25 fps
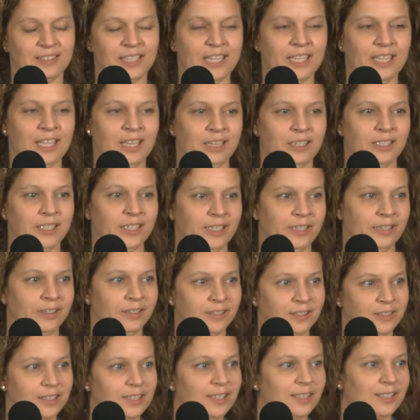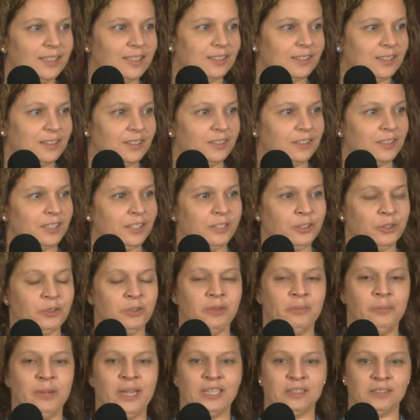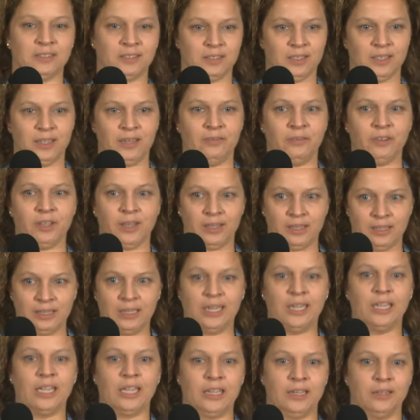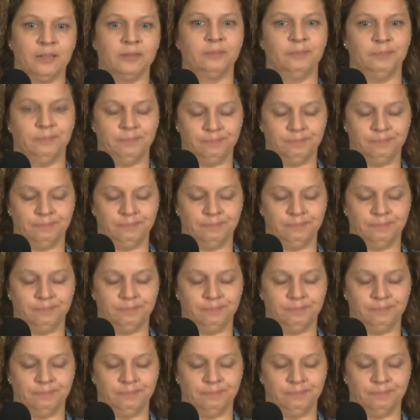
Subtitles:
like he did, to do the best at everything I can.